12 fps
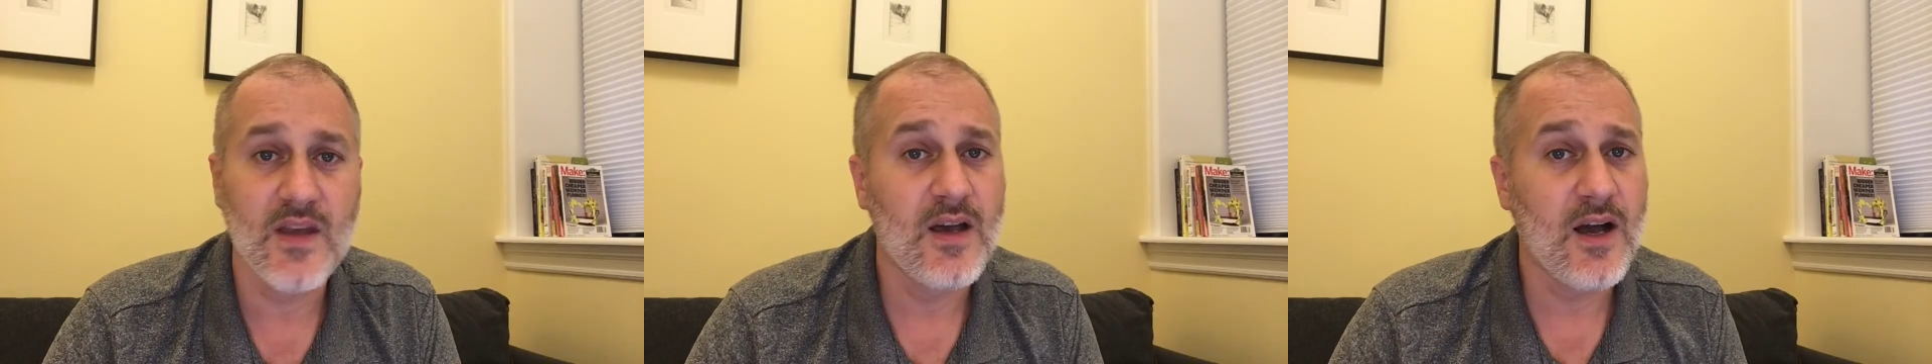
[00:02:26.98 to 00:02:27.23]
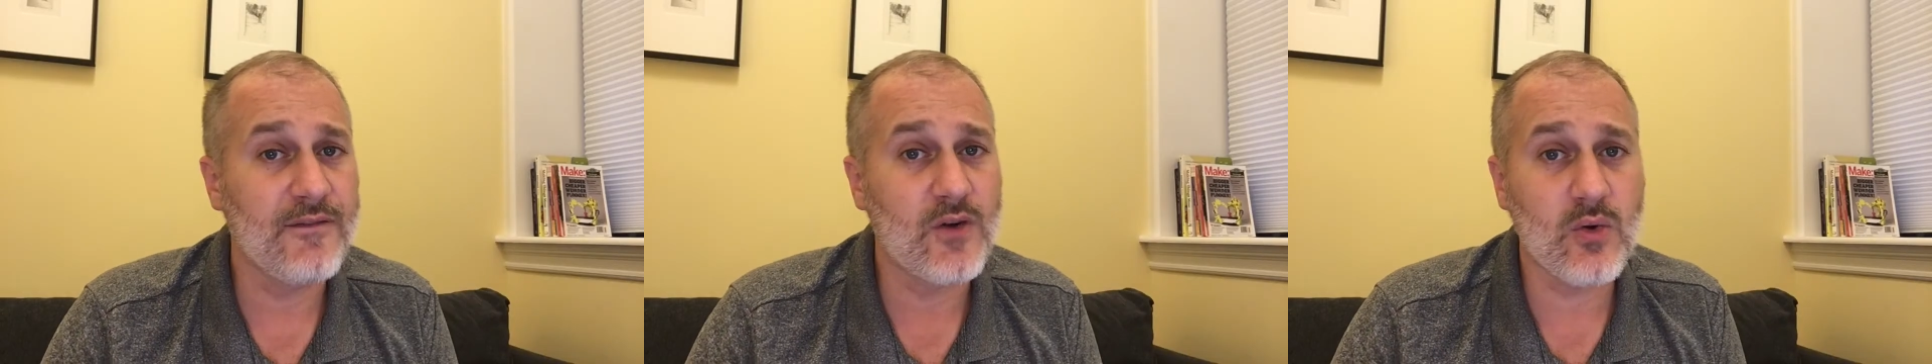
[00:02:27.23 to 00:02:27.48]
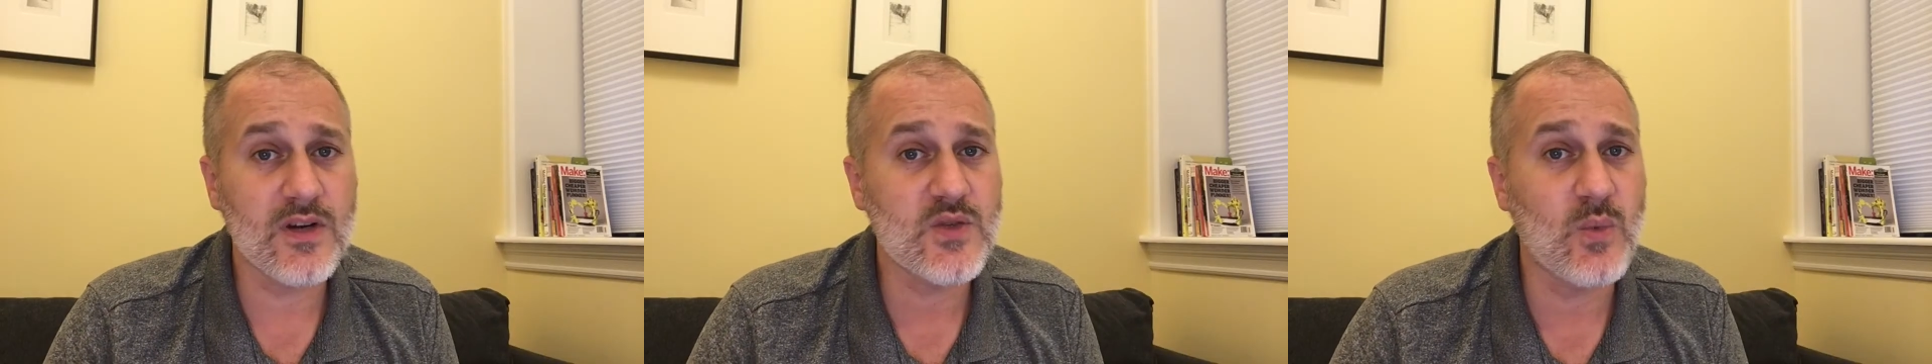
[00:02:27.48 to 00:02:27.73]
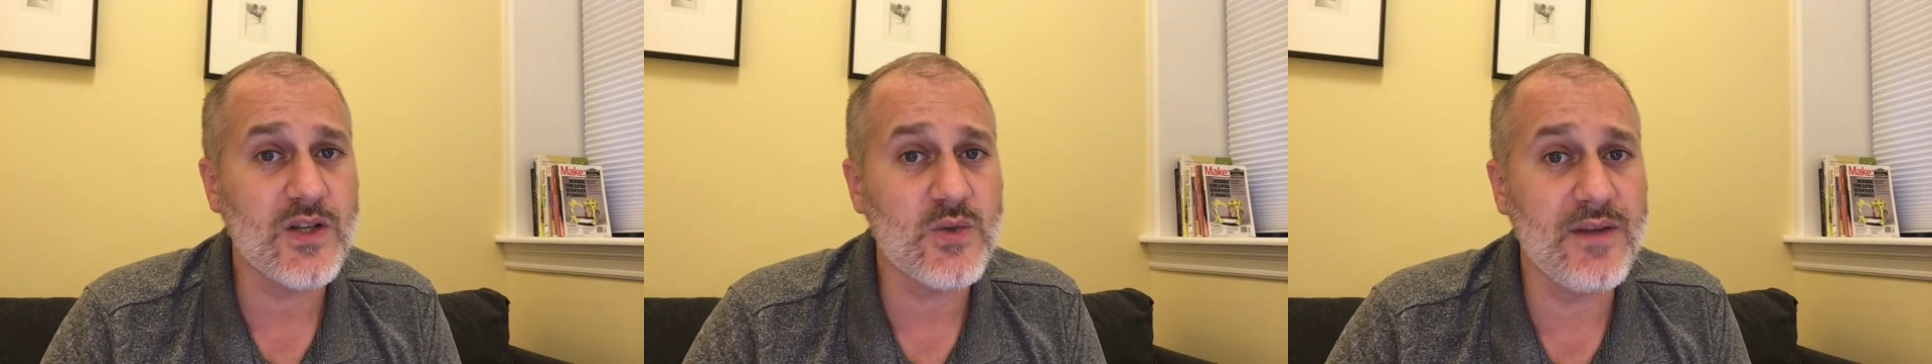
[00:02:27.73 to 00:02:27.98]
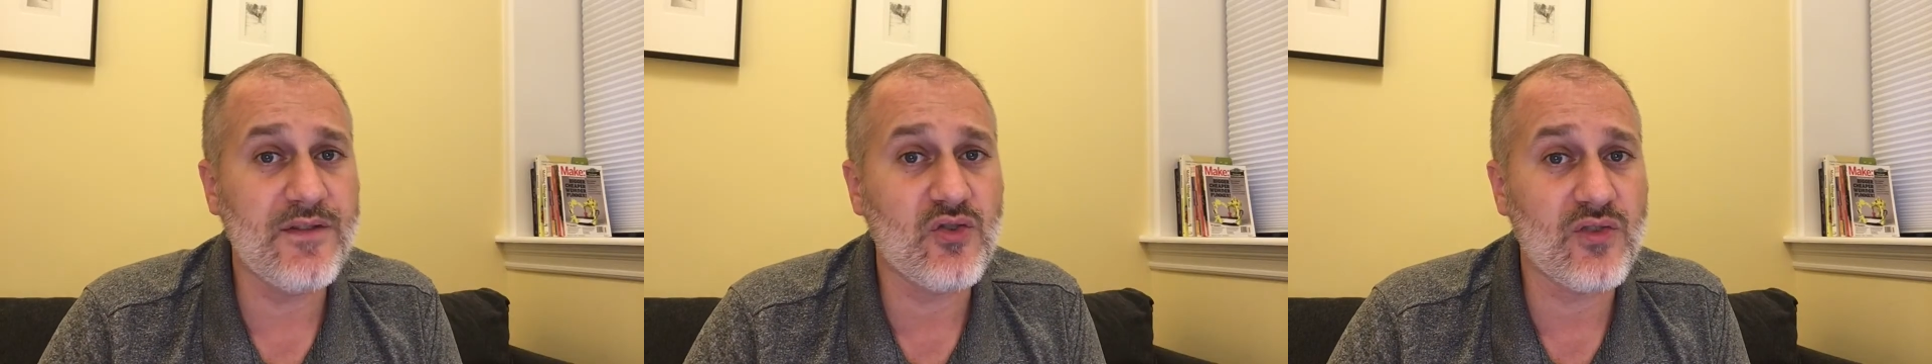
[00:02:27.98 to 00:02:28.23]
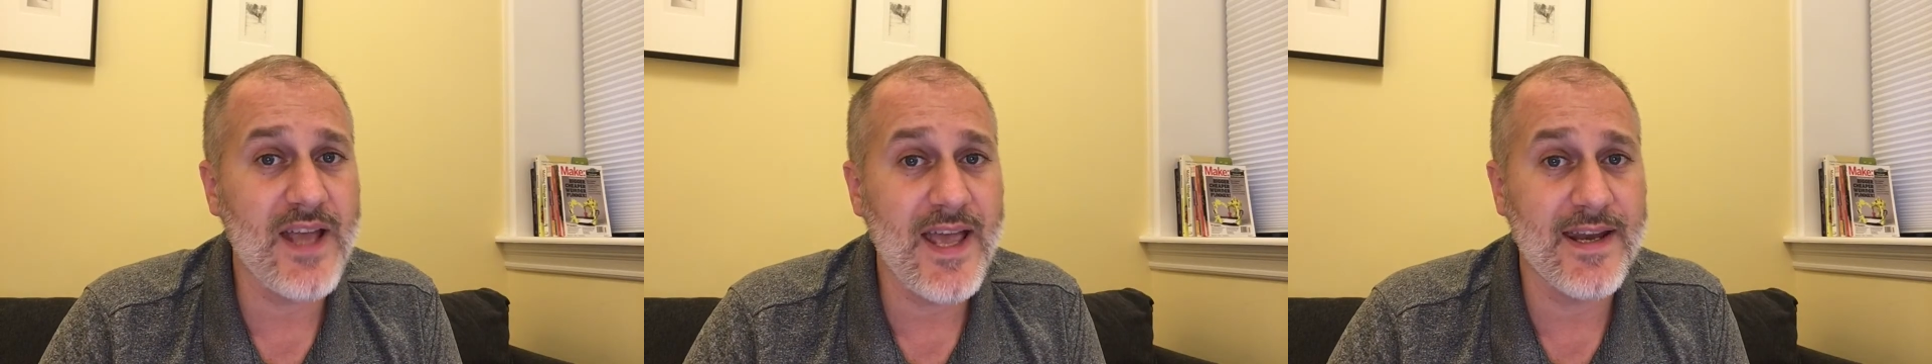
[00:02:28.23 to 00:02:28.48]
Of course, once we've
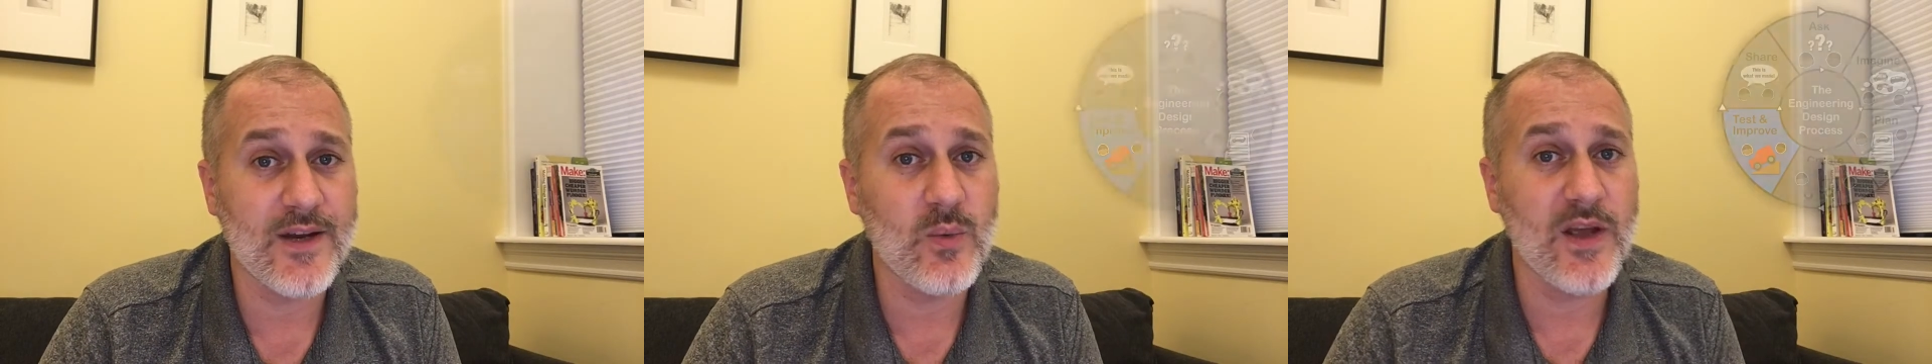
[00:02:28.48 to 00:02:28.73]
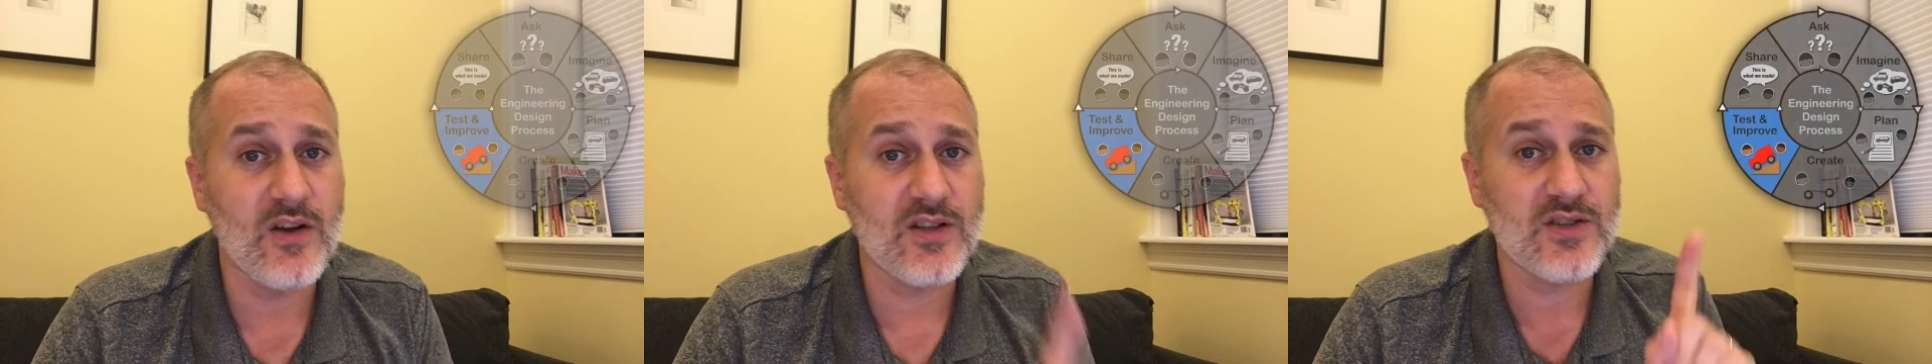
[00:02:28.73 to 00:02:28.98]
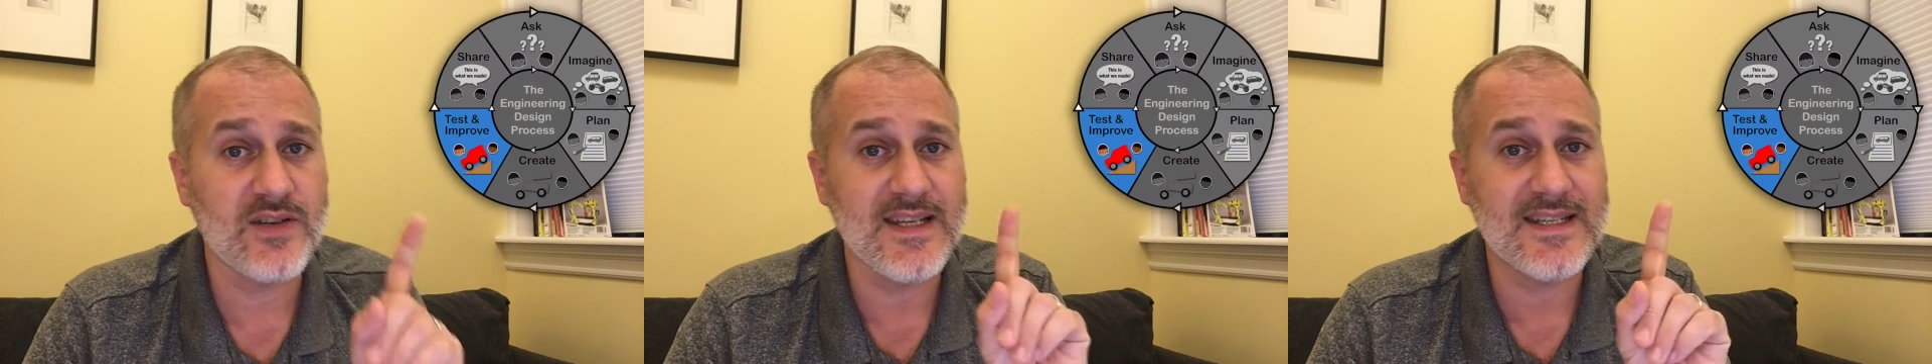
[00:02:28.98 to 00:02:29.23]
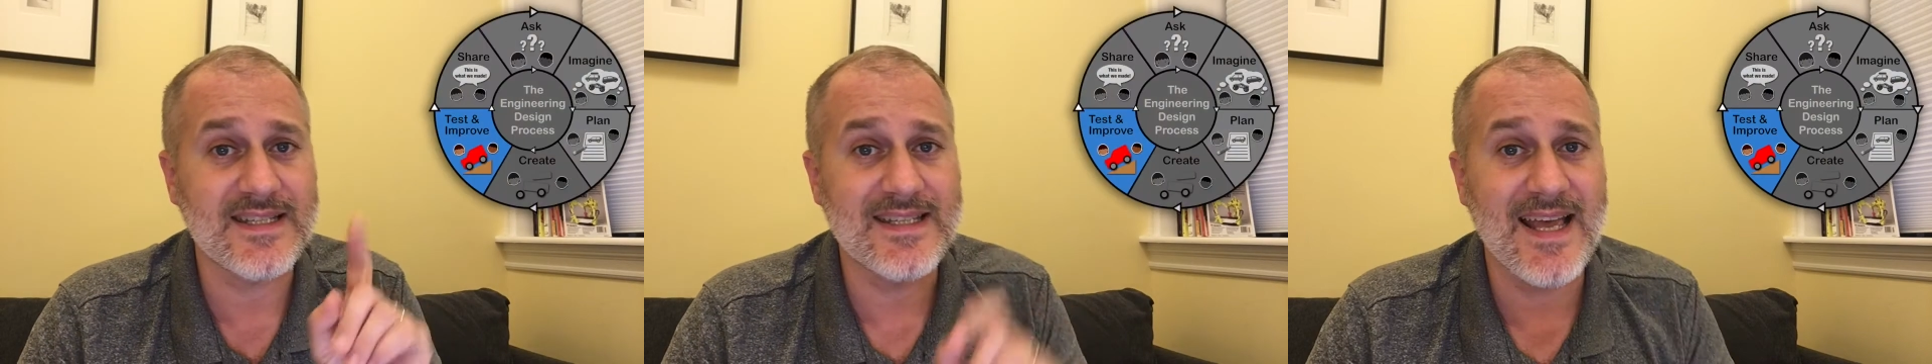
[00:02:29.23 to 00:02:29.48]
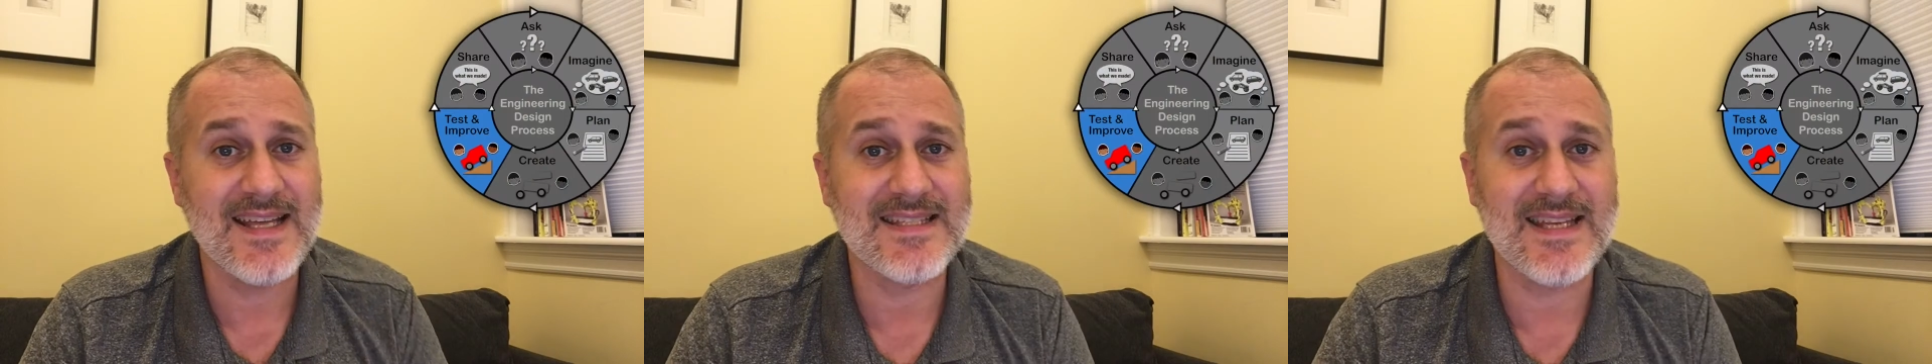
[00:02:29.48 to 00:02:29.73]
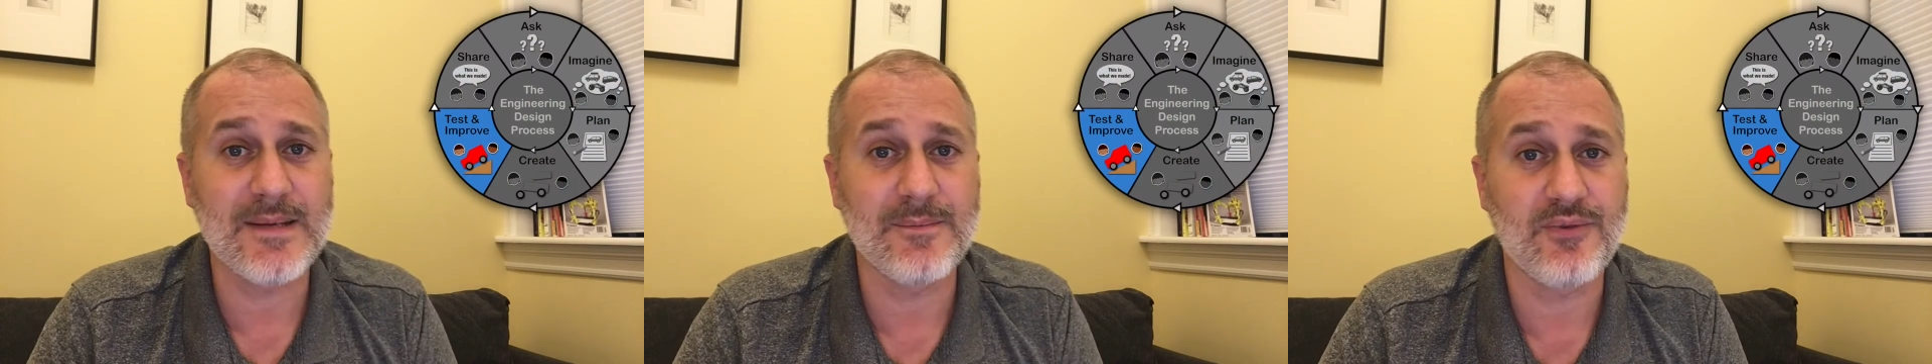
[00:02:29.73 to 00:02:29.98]
created, we also need to test
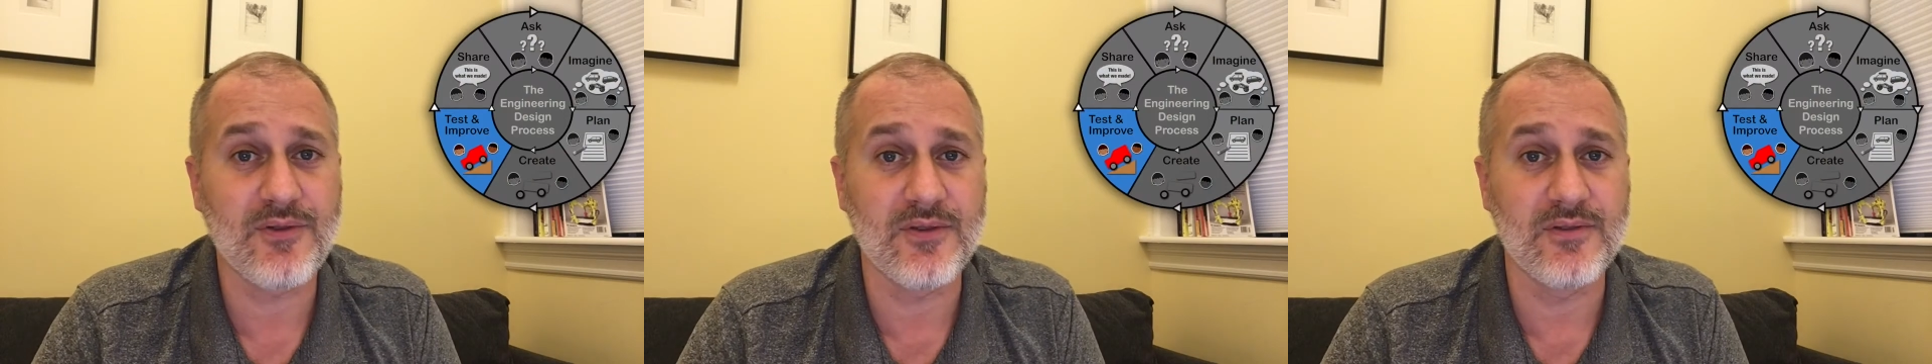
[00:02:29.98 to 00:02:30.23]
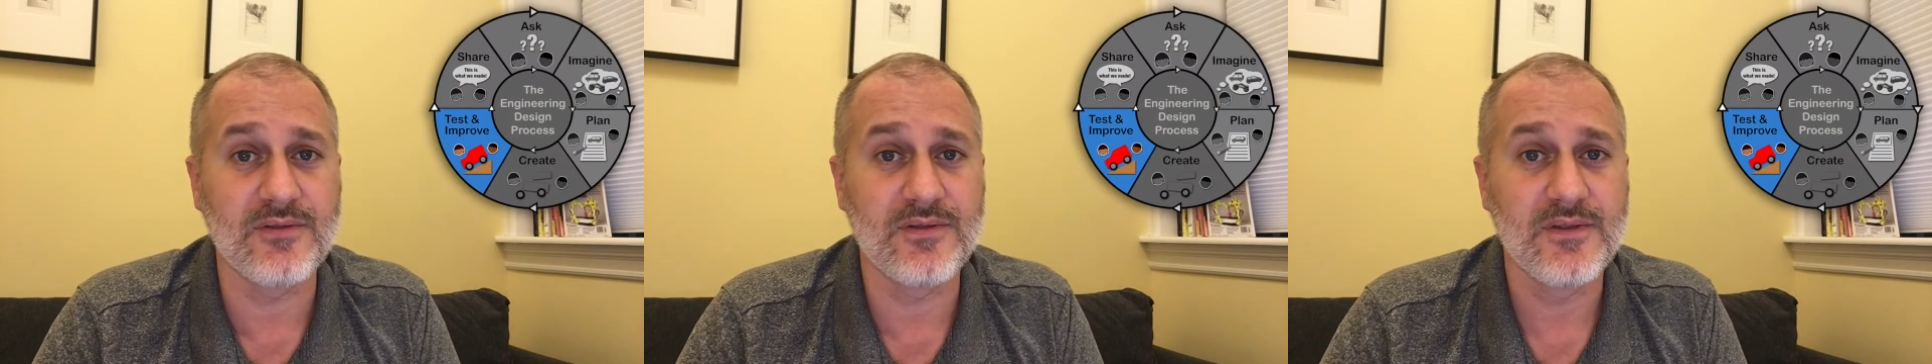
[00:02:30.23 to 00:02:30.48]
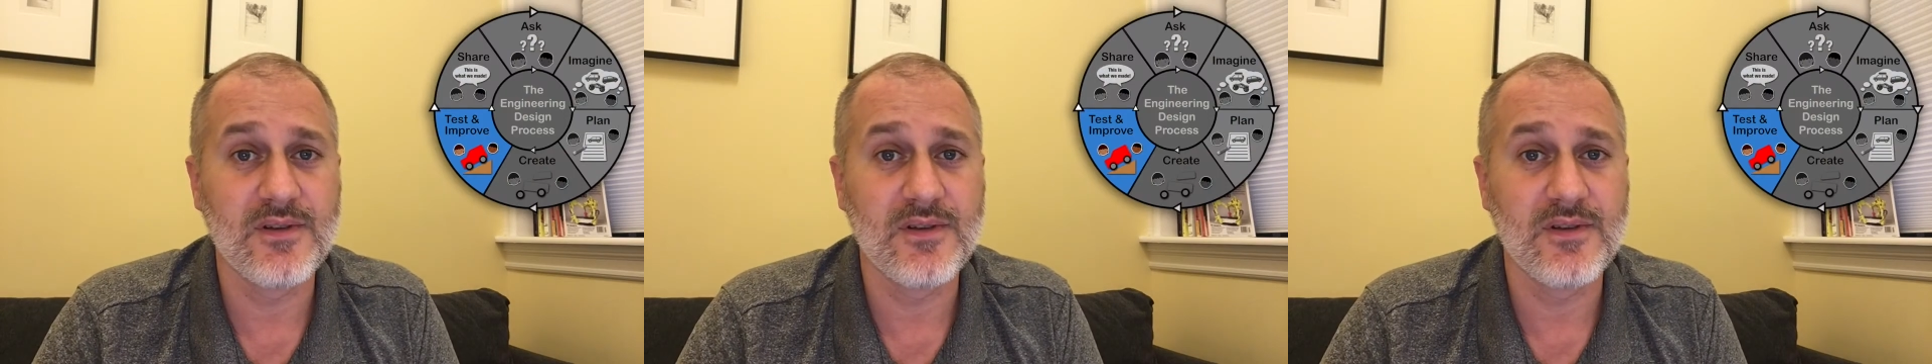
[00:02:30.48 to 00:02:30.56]
and improve.